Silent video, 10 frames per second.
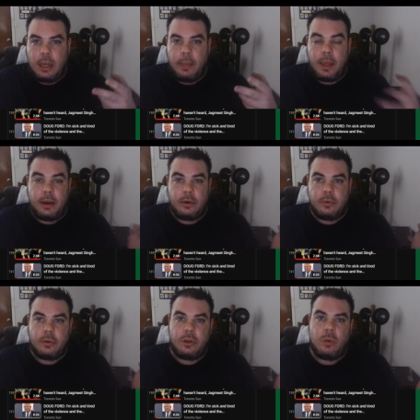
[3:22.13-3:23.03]
And
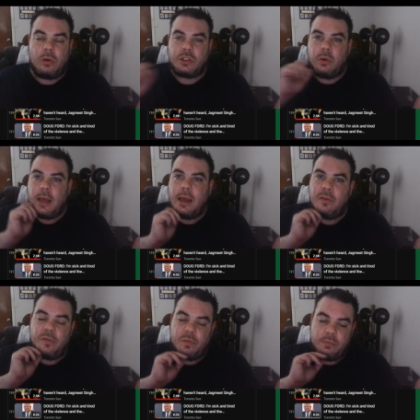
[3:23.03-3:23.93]
then you also
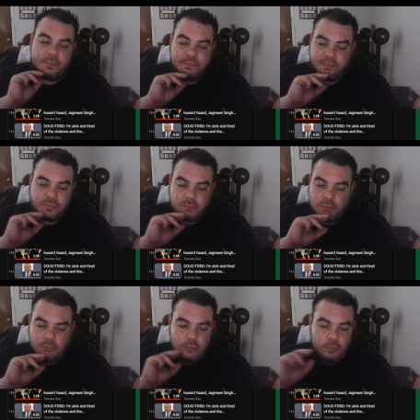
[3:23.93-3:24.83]
have
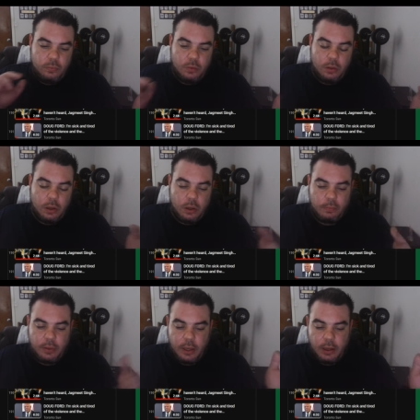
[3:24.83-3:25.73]

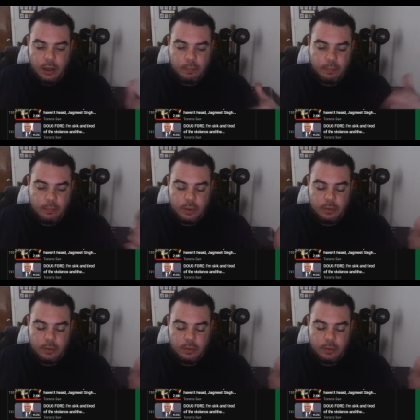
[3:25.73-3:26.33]
um, the um,